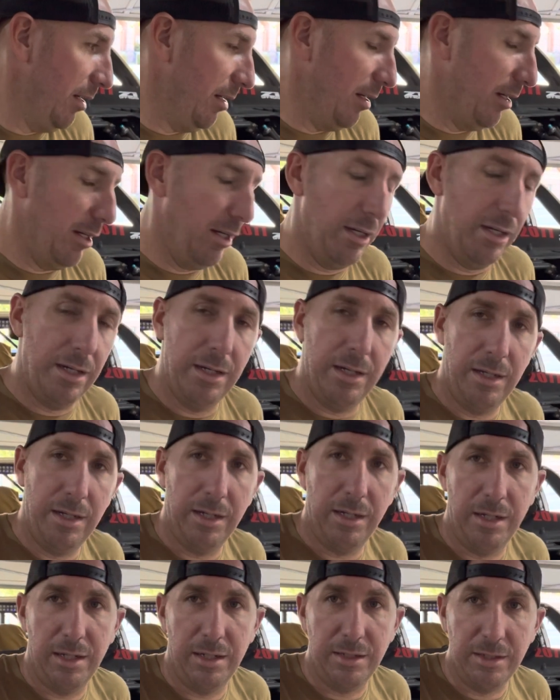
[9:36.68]

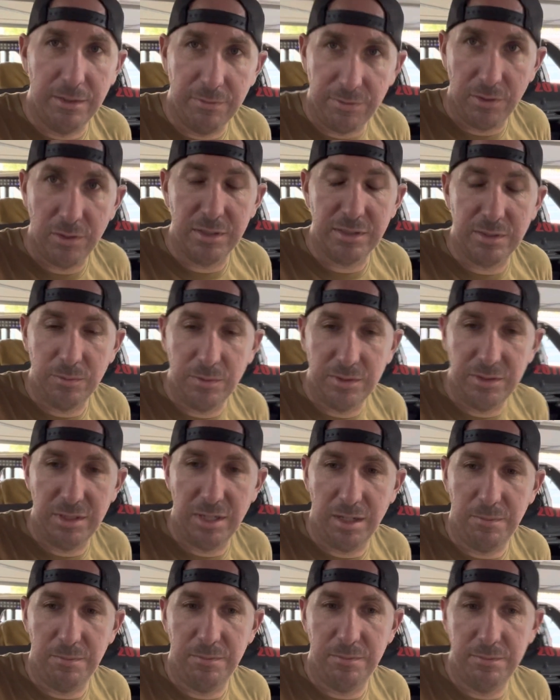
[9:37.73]
I need to focus on one job.